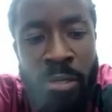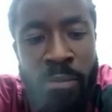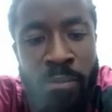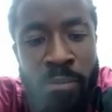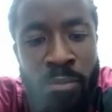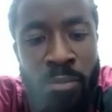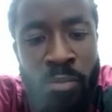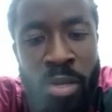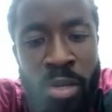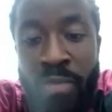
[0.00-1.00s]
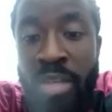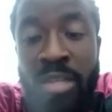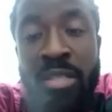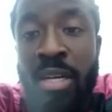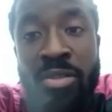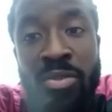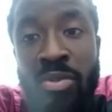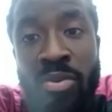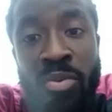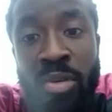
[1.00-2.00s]
um, wherever you decide to
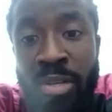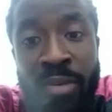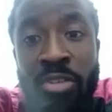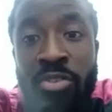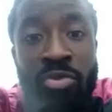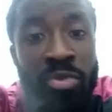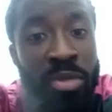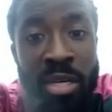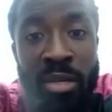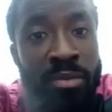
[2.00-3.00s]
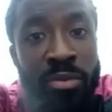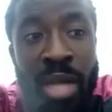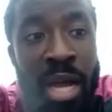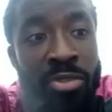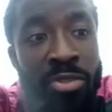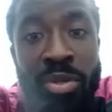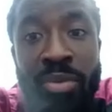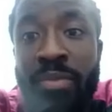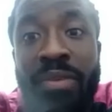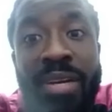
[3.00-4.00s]
go, whatever you do now, actually
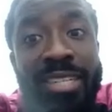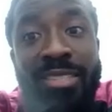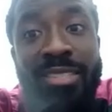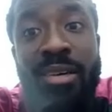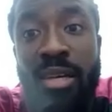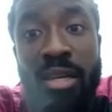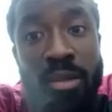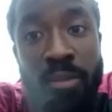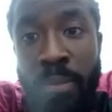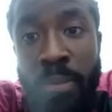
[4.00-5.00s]
reflect there